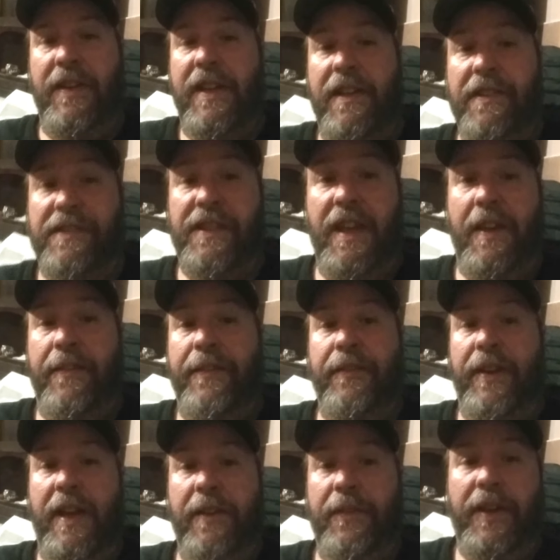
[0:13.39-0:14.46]
he doesn't
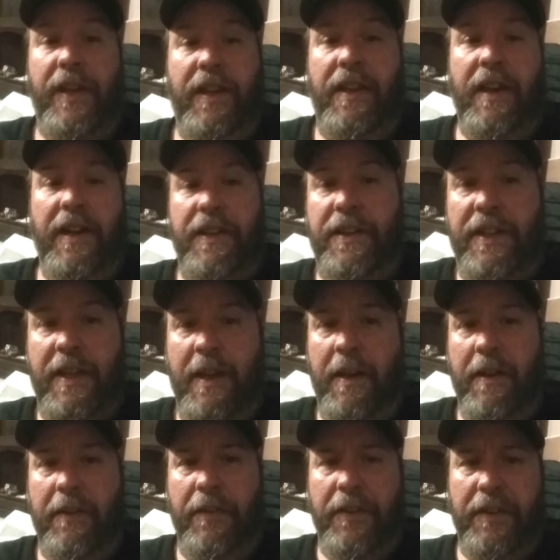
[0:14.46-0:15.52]
even have any
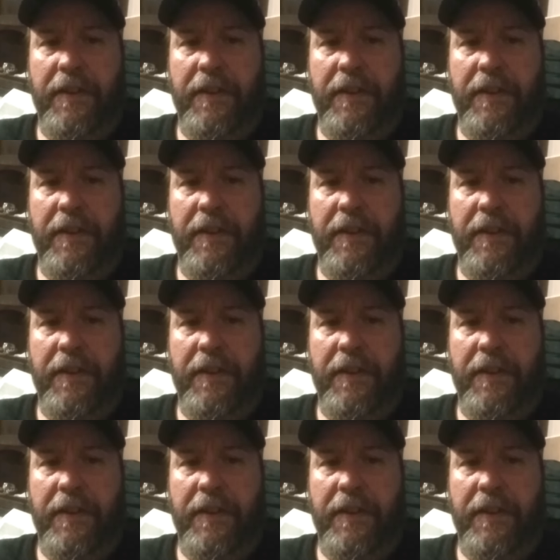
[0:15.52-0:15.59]
idea